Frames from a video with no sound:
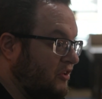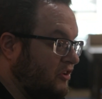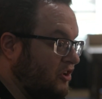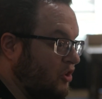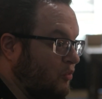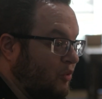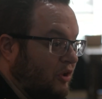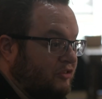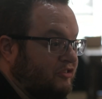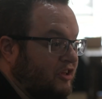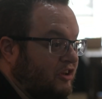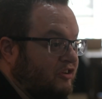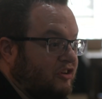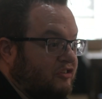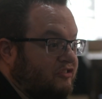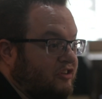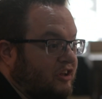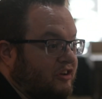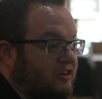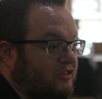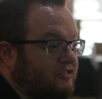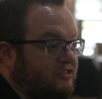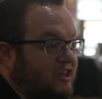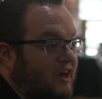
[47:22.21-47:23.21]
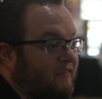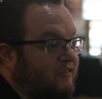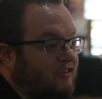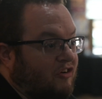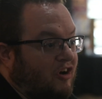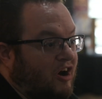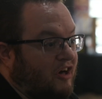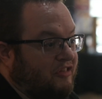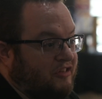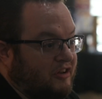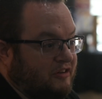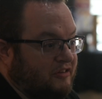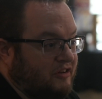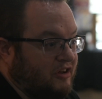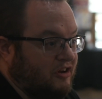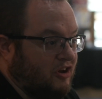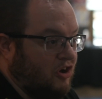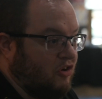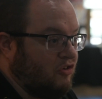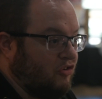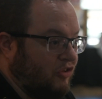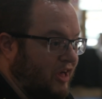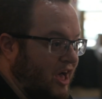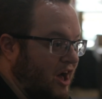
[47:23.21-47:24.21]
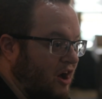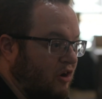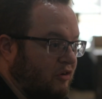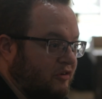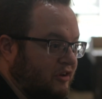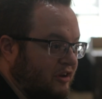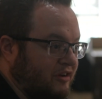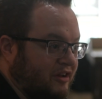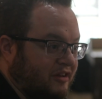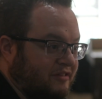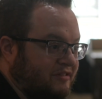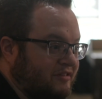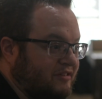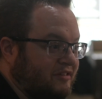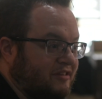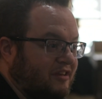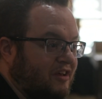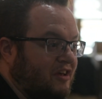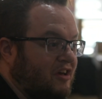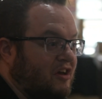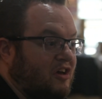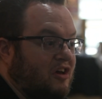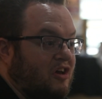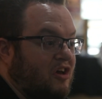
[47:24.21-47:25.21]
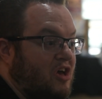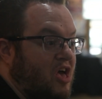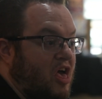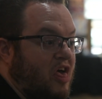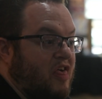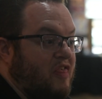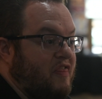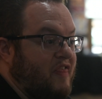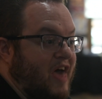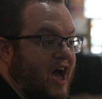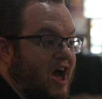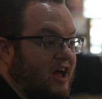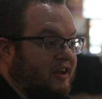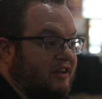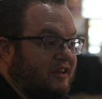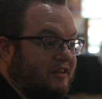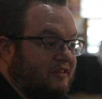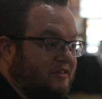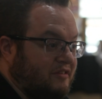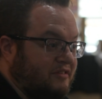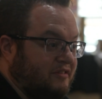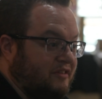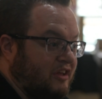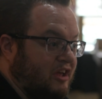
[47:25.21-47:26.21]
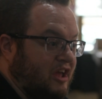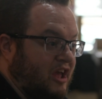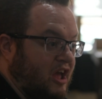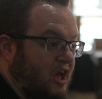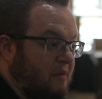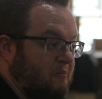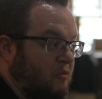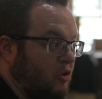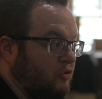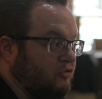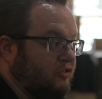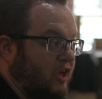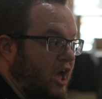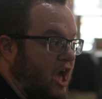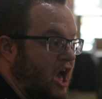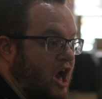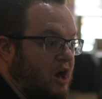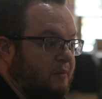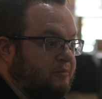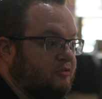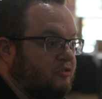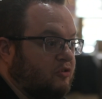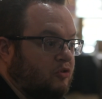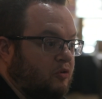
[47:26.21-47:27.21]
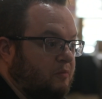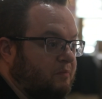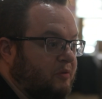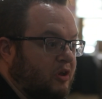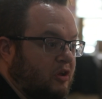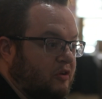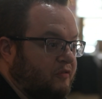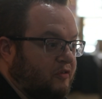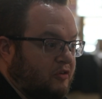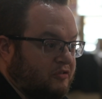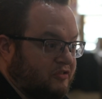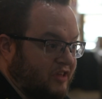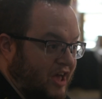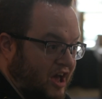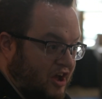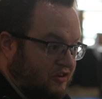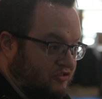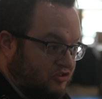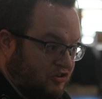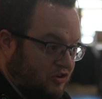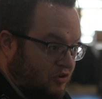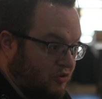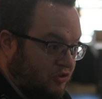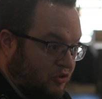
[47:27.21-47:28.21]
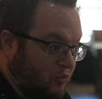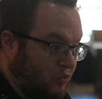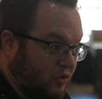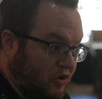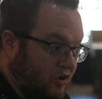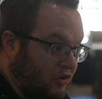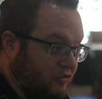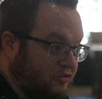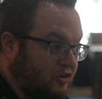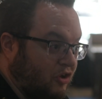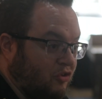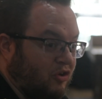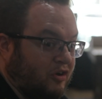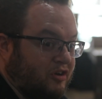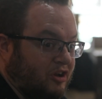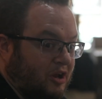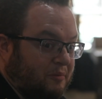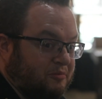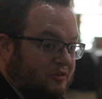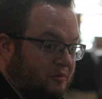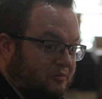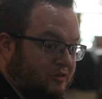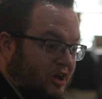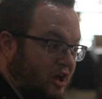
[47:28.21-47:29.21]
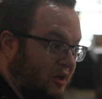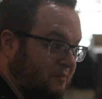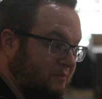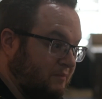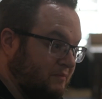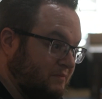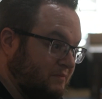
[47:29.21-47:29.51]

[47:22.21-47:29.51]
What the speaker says: The new ones they just did are Sephiroth and, you know, Cloud, and that is the most absolute beautiful statue in the world. Go look it up sometime.